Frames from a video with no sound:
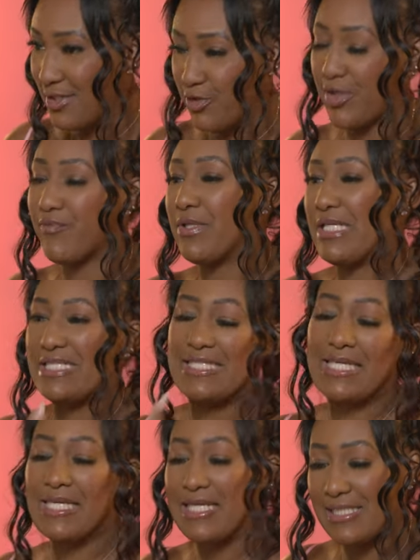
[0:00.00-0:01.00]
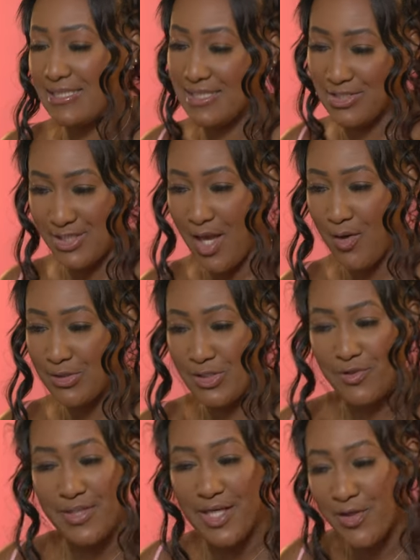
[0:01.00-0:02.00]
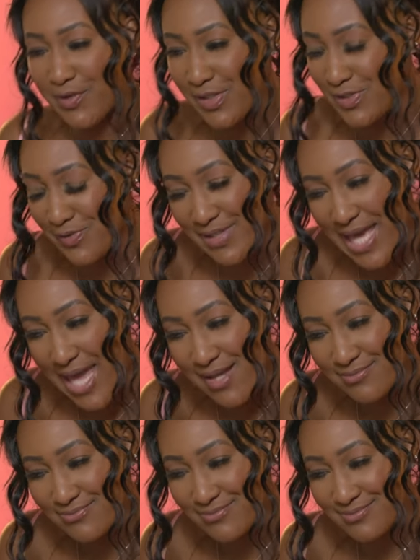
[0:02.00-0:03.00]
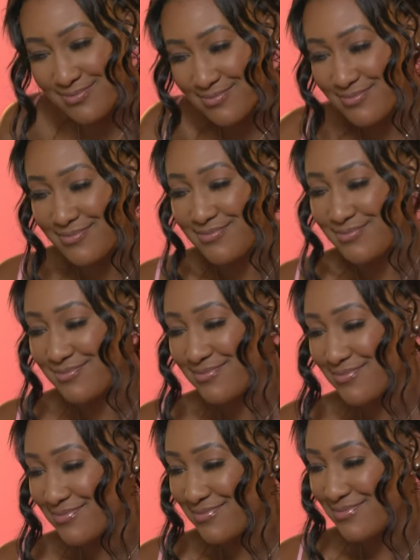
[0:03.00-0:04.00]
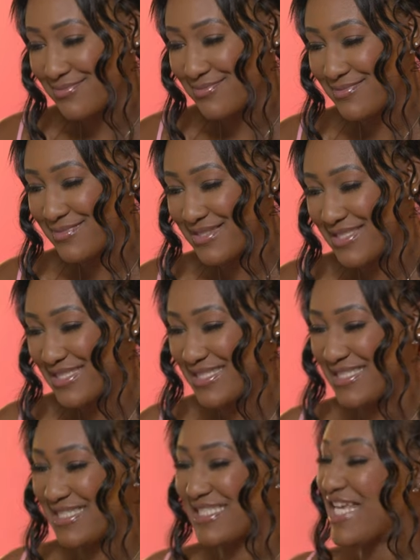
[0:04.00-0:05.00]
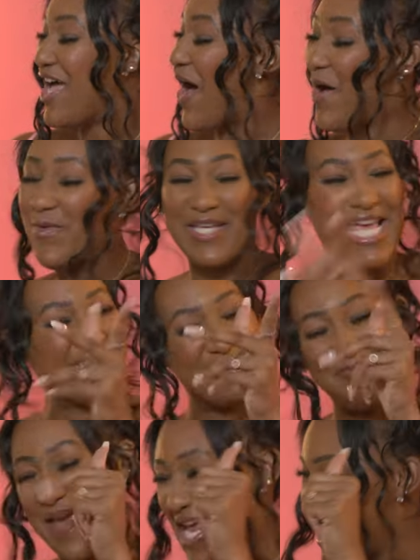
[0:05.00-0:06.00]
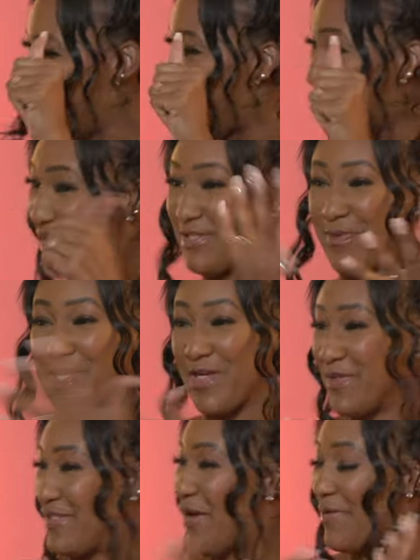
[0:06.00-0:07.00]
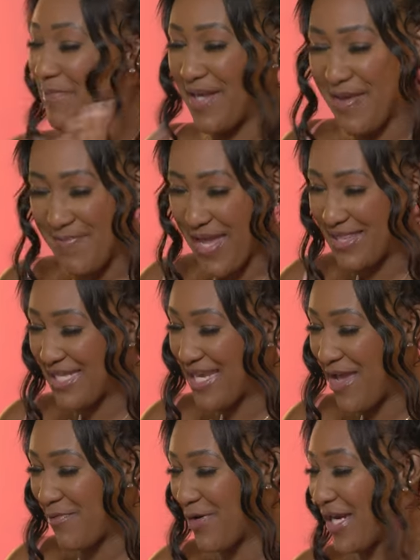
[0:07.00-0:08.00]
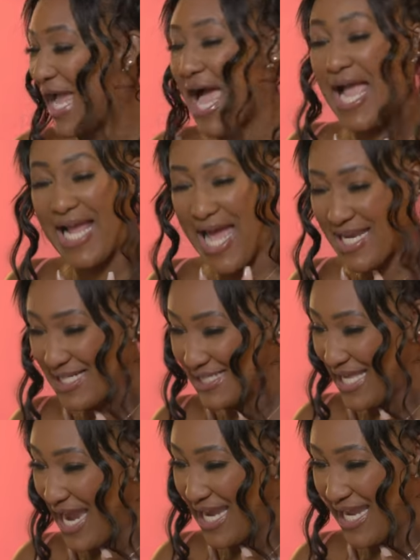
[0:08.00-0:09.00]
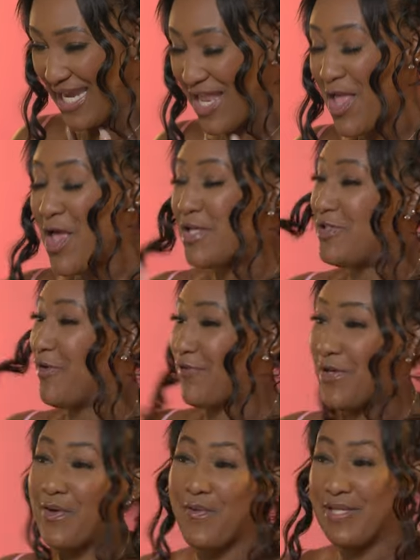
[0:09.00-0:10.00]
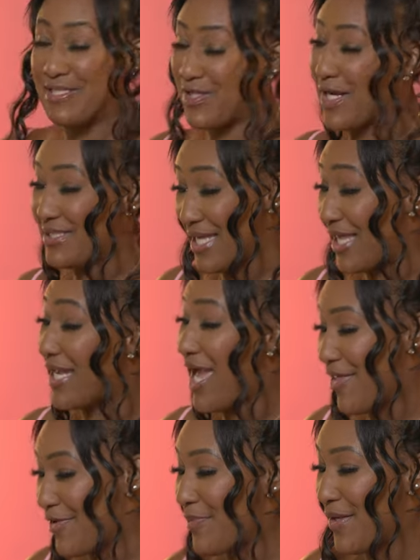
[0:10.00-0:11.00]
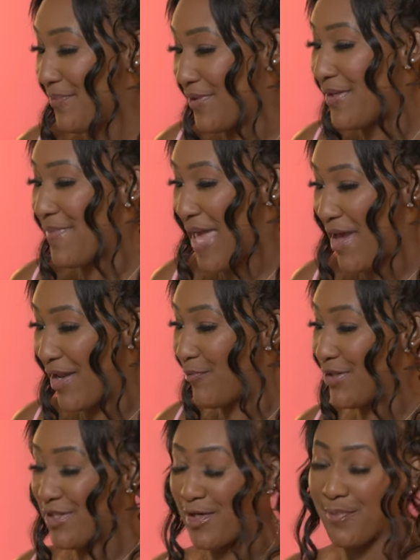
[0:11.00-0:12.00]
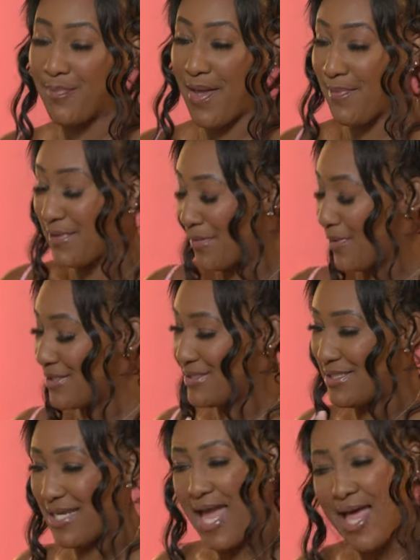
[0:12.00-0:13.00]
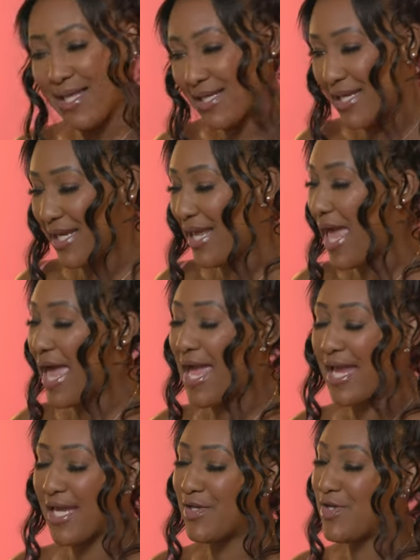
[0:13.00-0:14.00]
you can really tease the show. So you think you can do that? Oh, yes, ma'am. Oh, yes, ma'am. Because when you told me about the network, I got excited. So if you go and start telling other people about it with your bubbly personality, I